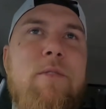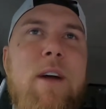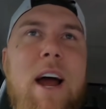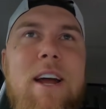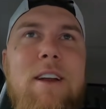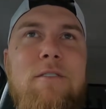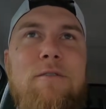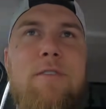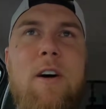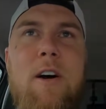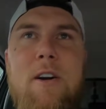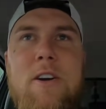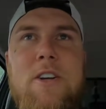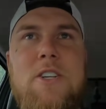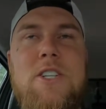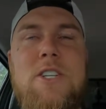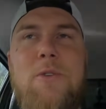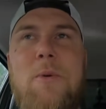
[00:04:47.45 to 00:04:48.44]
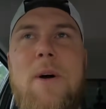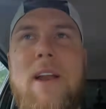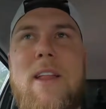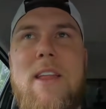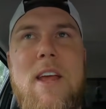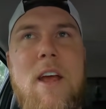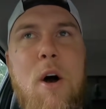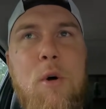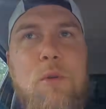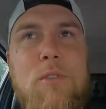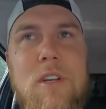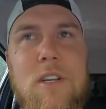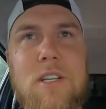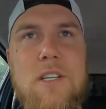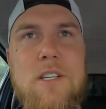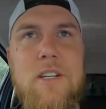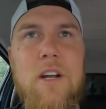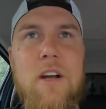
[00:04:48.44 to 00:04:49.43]
Rainforest, one of the
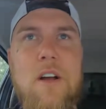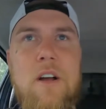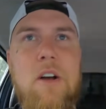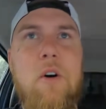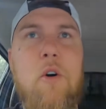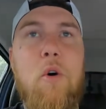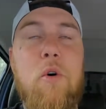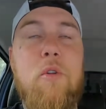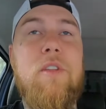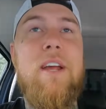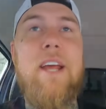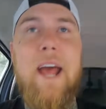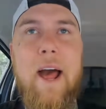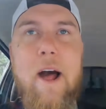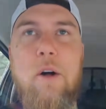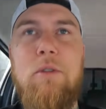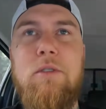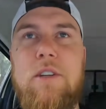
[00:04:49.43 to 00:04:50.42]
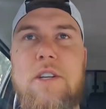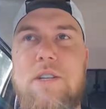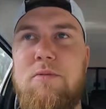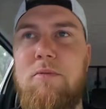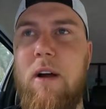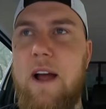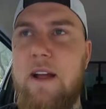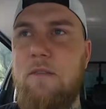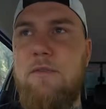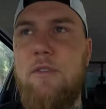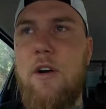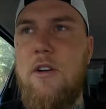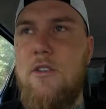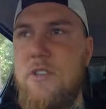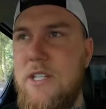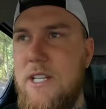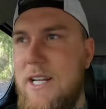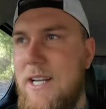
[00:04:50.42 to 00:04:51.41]
oldest or the eldest
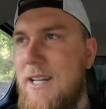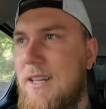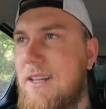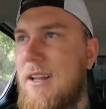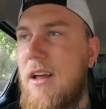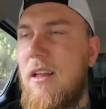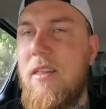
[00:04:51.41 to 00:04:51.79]
rainforest in